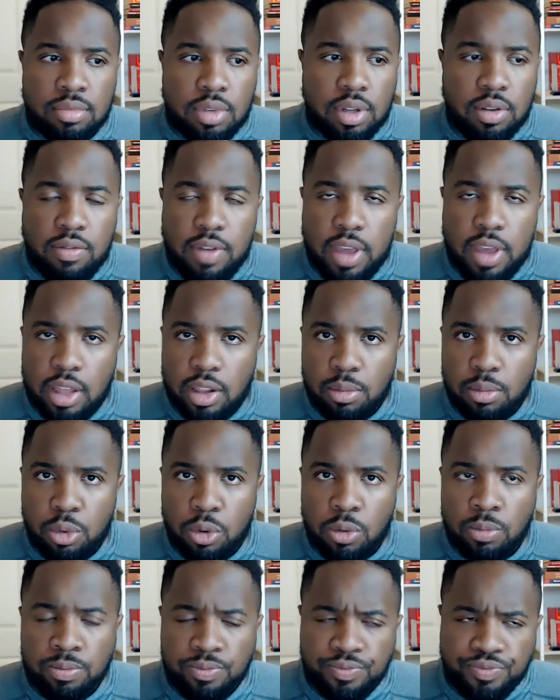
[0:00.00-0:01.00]

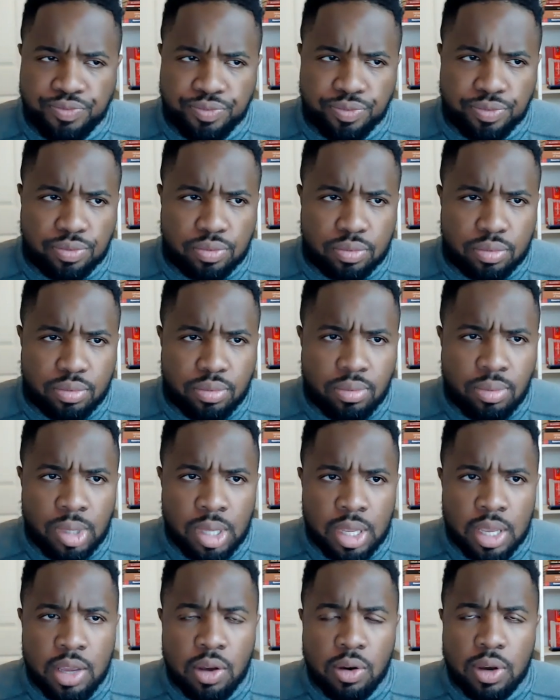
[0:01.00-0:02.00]
available.
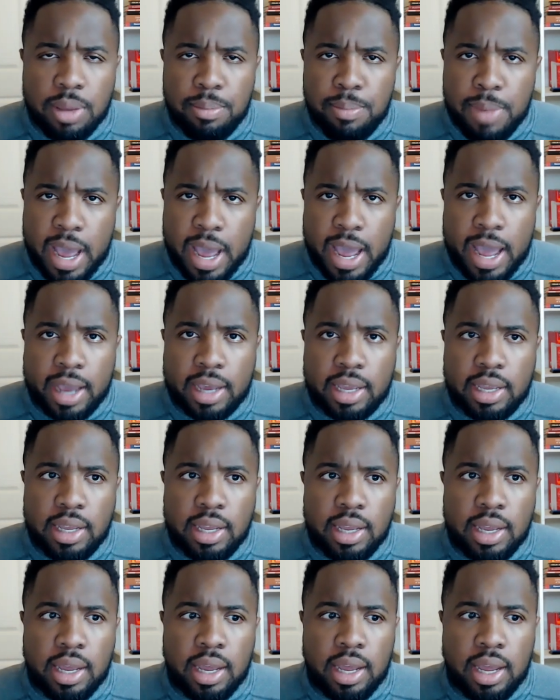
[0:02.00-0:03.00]
He'll get back.
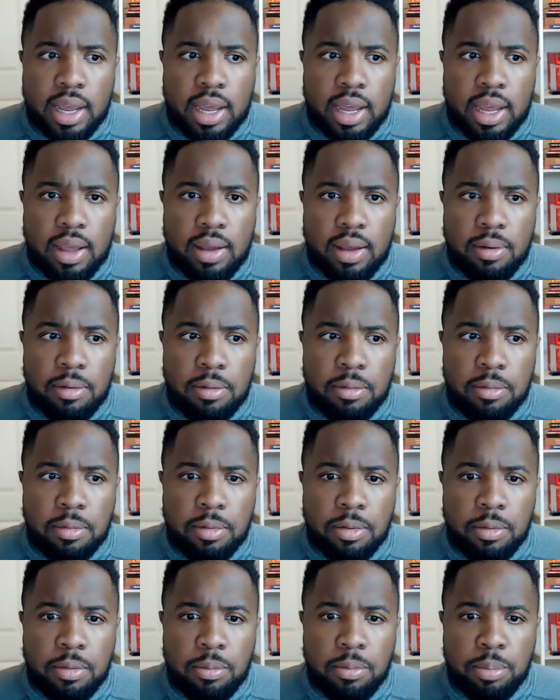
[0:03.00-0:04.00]

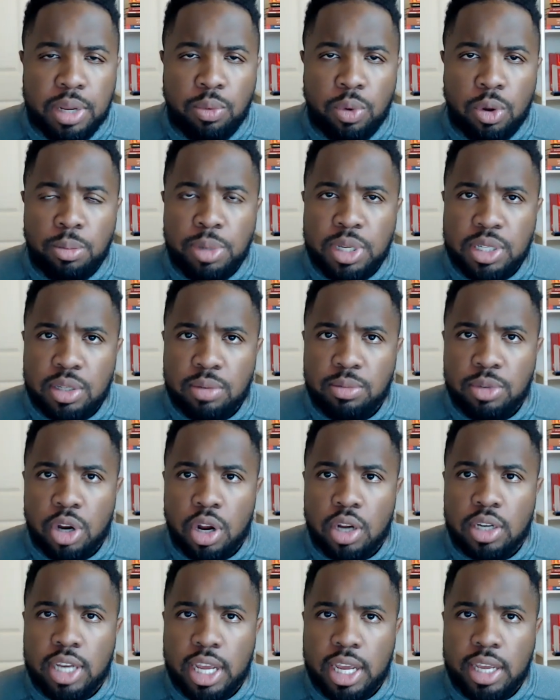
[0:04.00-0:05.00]
But it will be some
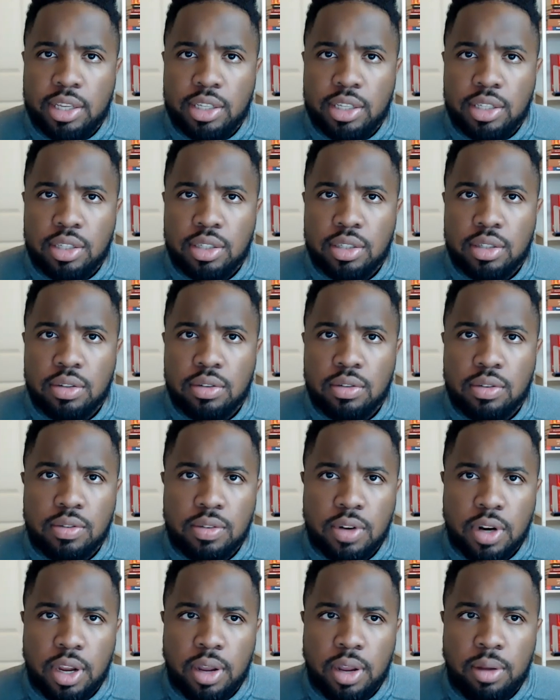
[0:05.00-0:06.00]
dark days
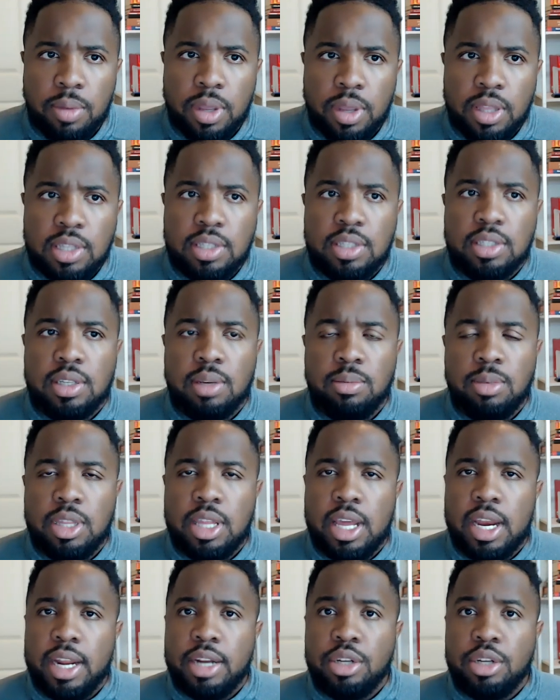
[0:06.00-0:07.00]
for him. And this is something
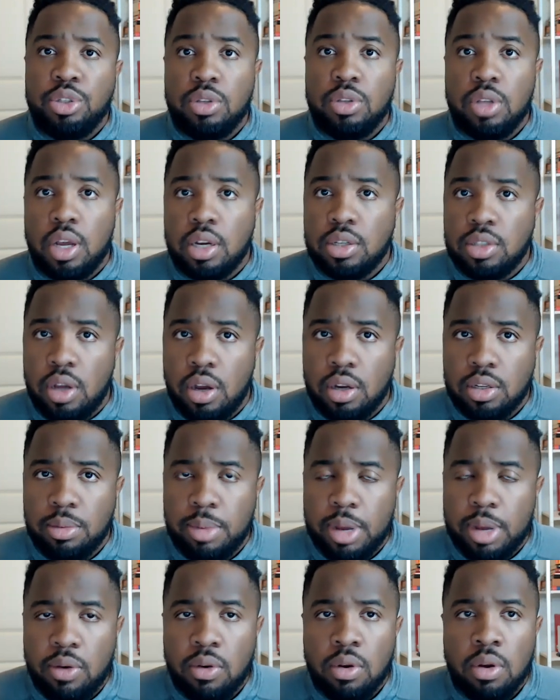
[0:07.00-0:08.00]
that Andrew Luck talked
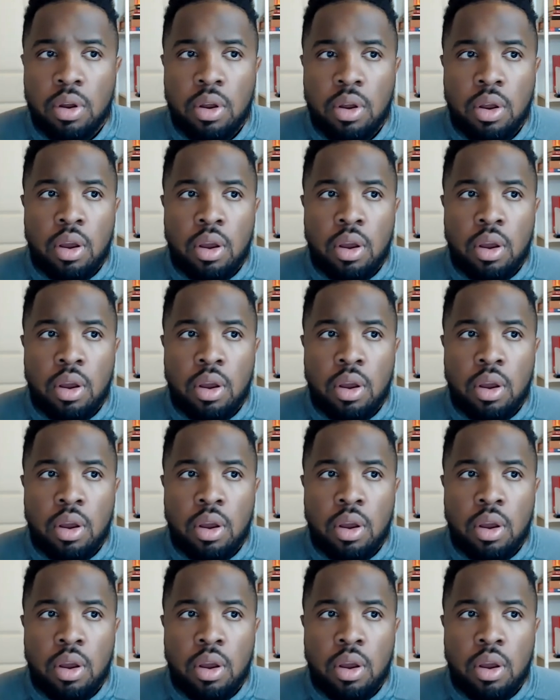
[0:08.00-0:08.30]
about